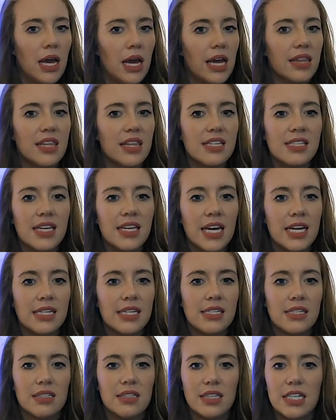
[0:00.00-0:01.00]
In this
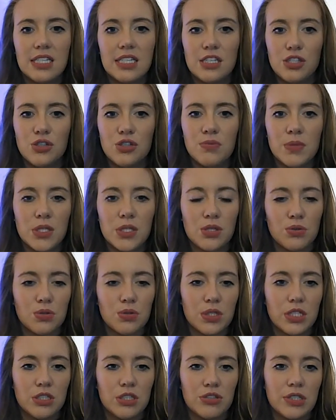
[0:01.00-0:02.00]
case, let's assume the
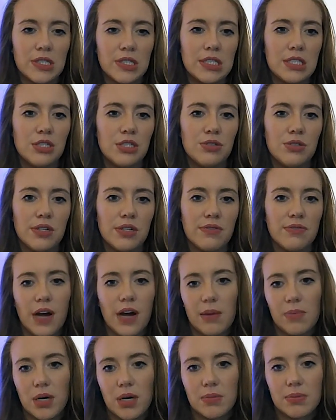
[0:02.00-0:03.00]
school district is using
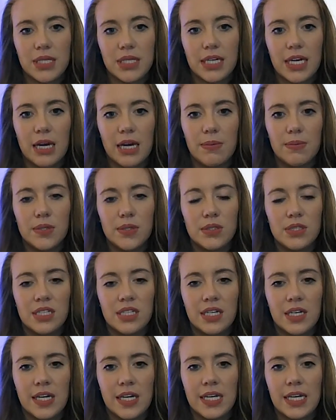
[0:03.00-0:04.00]
fiber optic cables
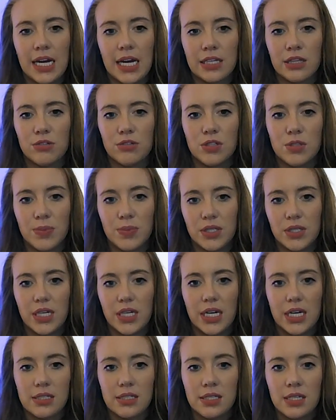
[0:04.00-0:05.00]
to connect those
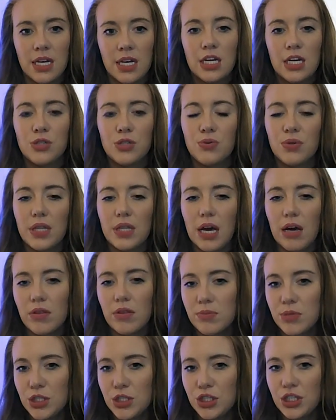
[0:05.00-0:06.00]
buildings to allow
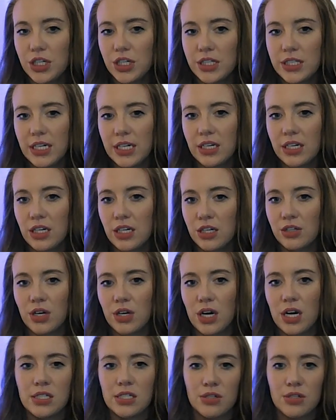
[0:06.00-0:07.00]
them to share data
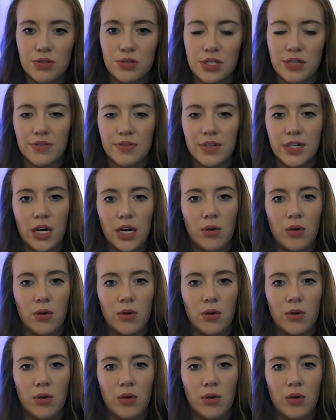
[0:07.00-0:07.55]
across those different